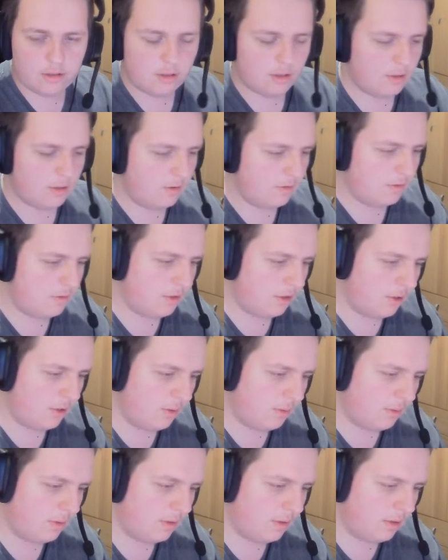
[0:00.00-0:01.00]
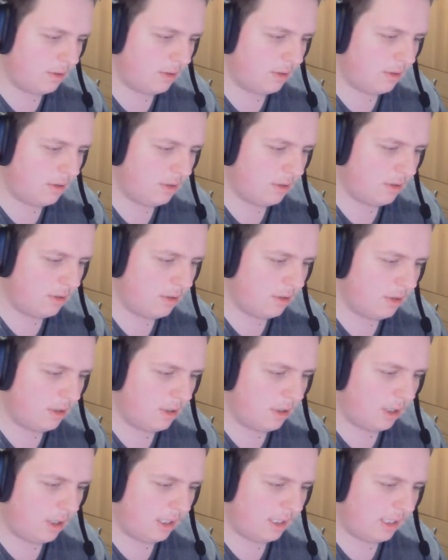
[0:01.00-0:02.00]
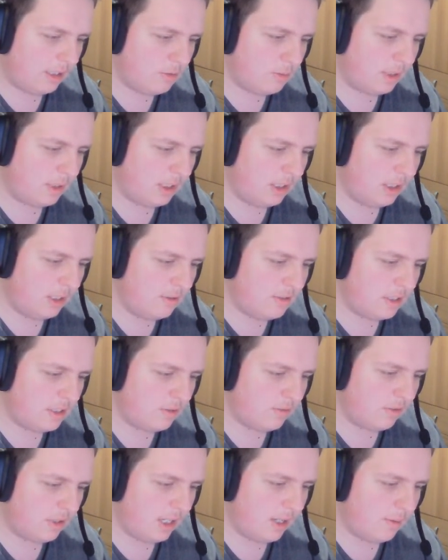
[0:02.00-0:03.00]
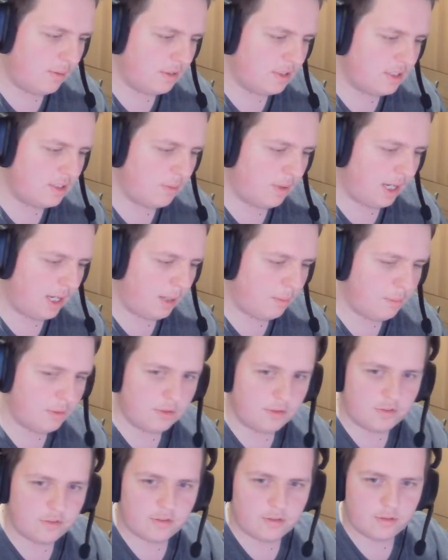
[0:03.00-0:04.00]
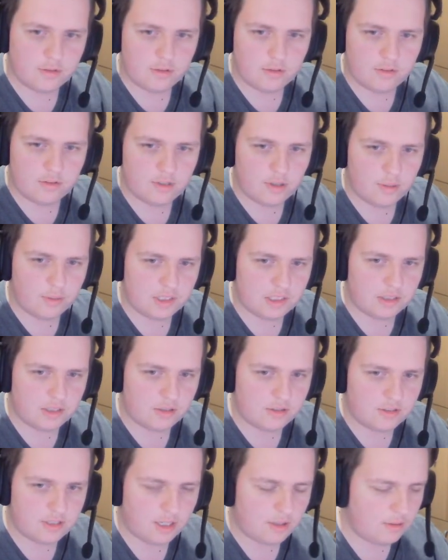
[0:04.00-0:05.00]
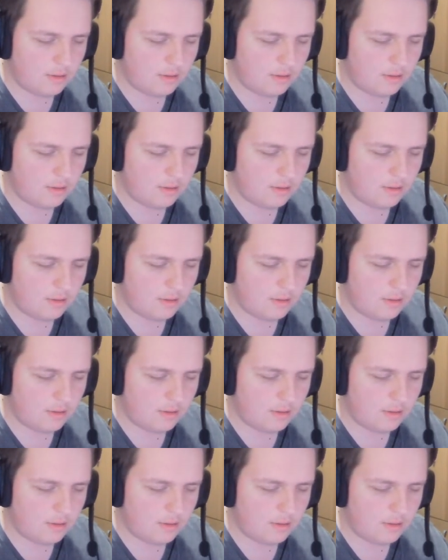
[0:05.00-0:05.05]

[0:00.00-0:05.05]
So I guess we can use this for now and see what happens, see how it turns out.